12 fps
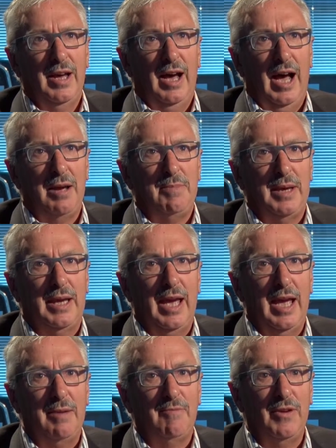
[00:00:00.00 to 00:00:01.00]
I
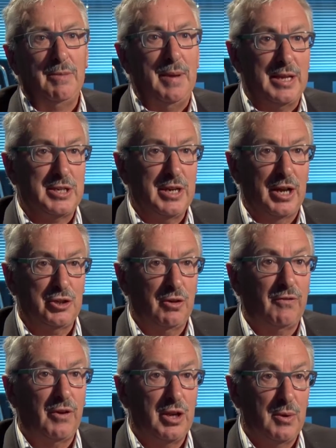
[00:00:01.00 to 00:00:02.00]
became VP International
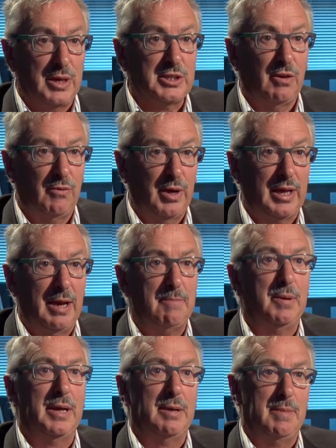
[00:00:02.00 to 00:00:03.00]
for a US software
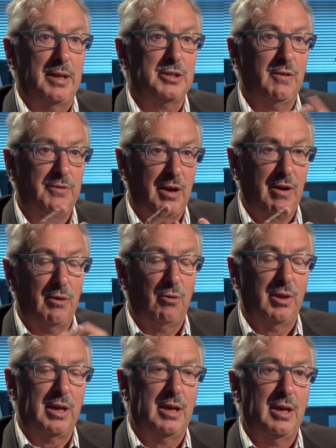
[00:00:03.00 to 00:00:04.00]
company, Mathsoft. I ran all
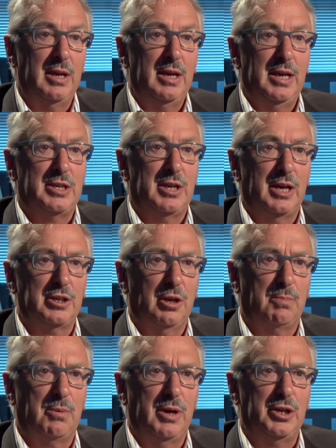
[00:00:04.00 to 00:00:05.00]
the international
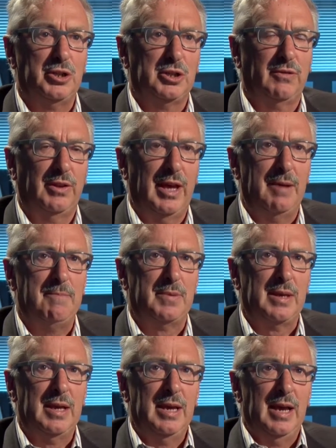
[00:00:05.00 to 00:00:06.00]
operations for them.
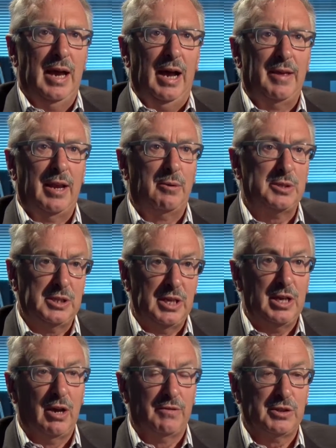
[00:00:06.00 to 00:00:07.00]
And then I was
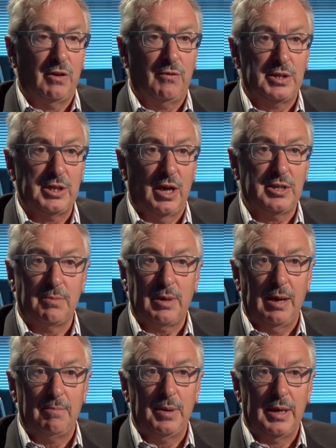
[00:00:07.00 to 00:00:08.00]
CEO of a software startup
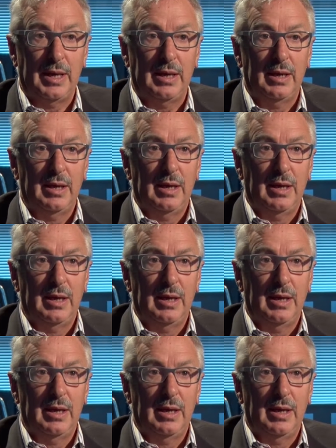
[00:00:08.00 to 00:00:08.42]
company.